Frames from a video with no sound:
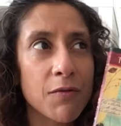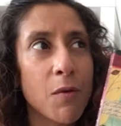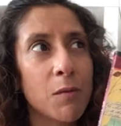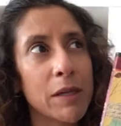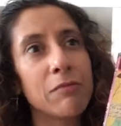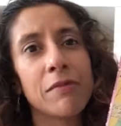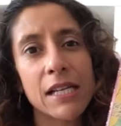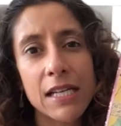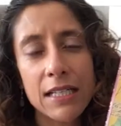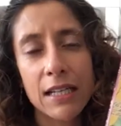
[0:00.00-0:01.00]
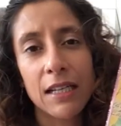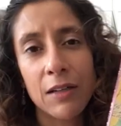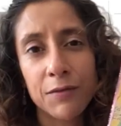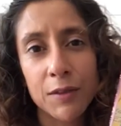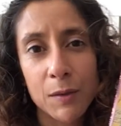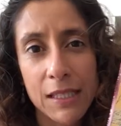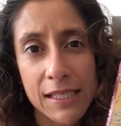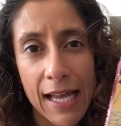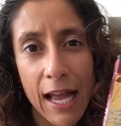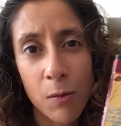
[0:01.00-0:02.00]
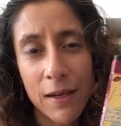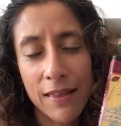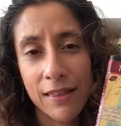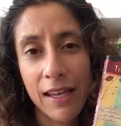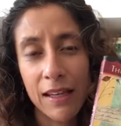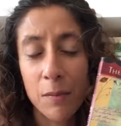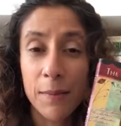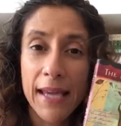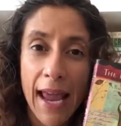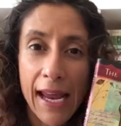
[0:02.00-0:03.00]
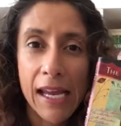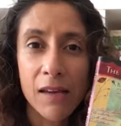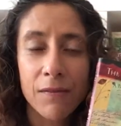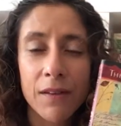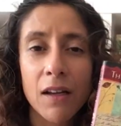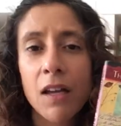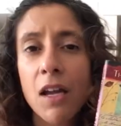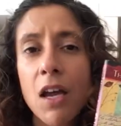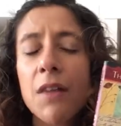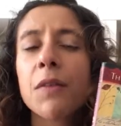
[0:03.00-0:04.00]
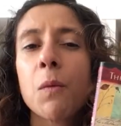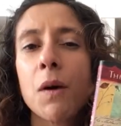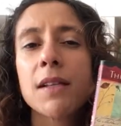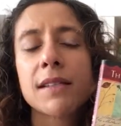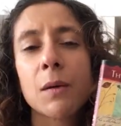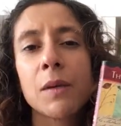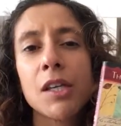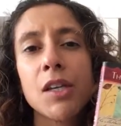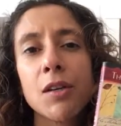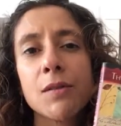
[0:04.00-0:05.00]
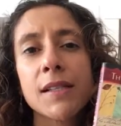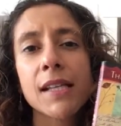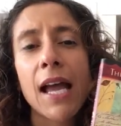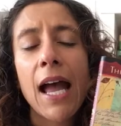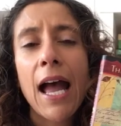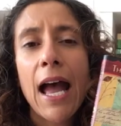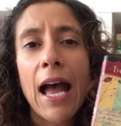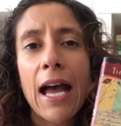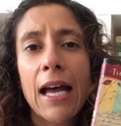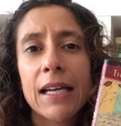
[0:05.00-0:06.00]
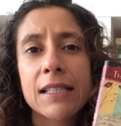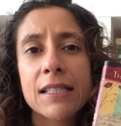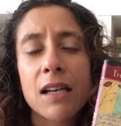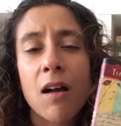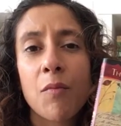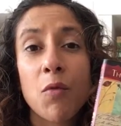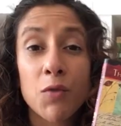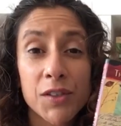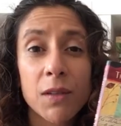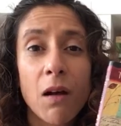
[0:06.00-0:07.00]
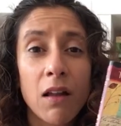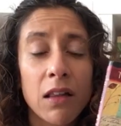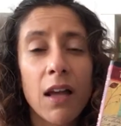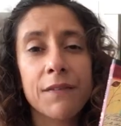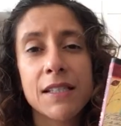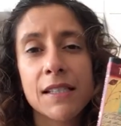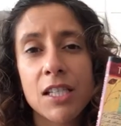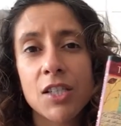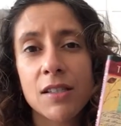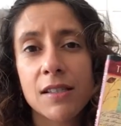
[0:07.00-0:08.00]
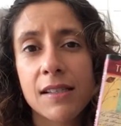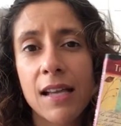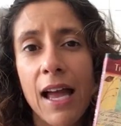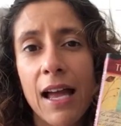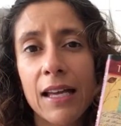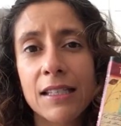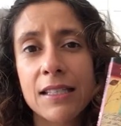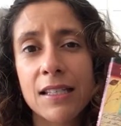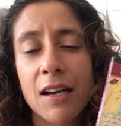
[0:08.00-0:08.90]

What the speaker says: what we read can influence how we think and behave and the words that we use, and also our life decisions. And